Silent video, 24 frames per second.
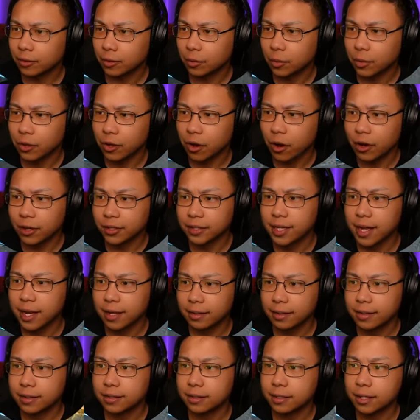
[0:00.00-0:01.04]
With Artak
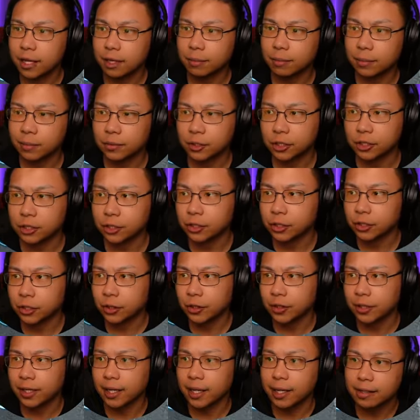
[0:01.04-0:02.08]
this time, I'm just going to show
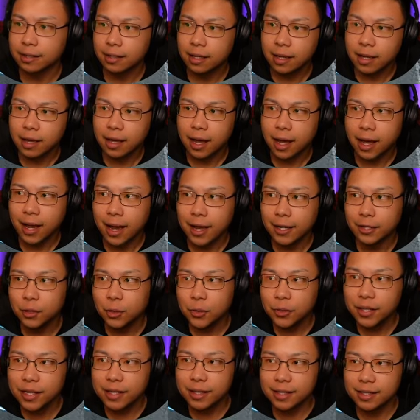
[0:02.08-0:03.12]
you guys. I do
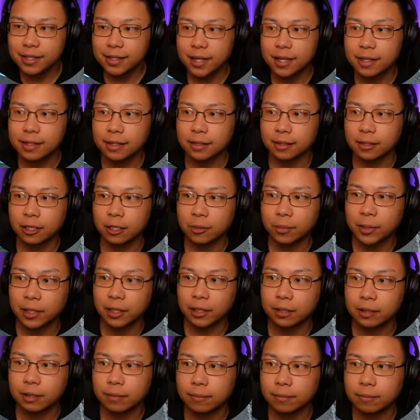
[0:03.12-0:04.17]
think this takes a little bit
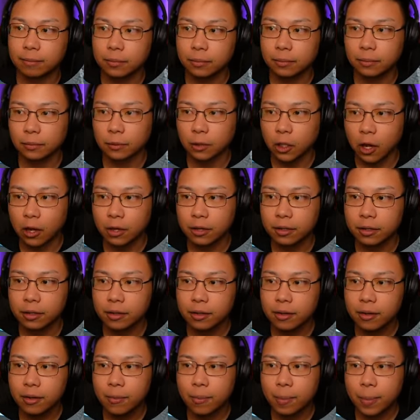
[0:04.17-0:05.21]
longer,
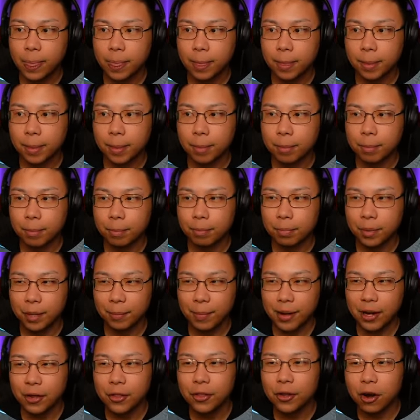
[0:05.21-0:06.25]
but
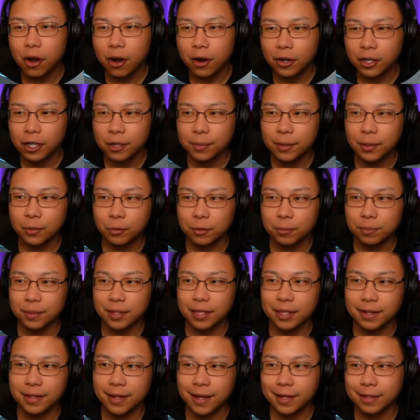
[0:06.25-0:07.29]
my other argument would
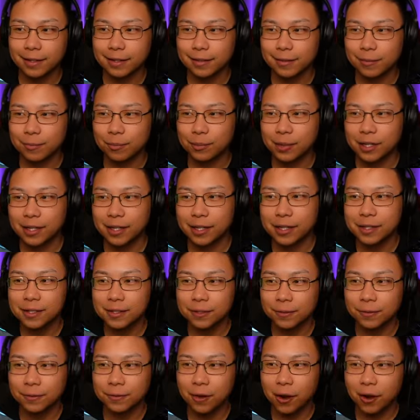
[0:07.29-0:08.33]
be that because
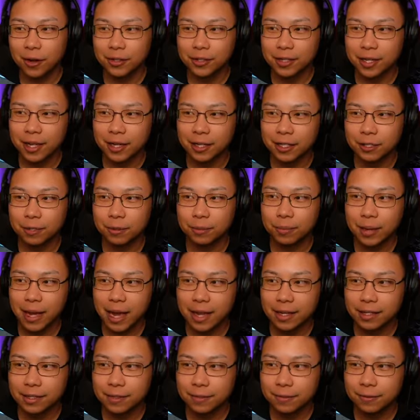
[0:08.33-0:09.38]
of Artak's
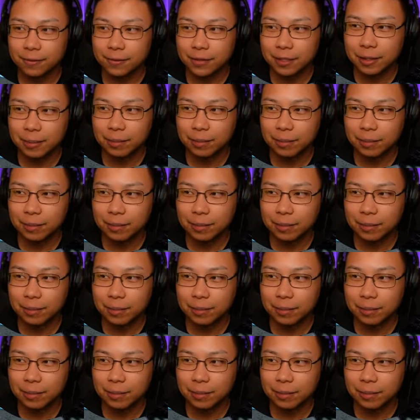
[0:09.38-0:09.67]
passive, he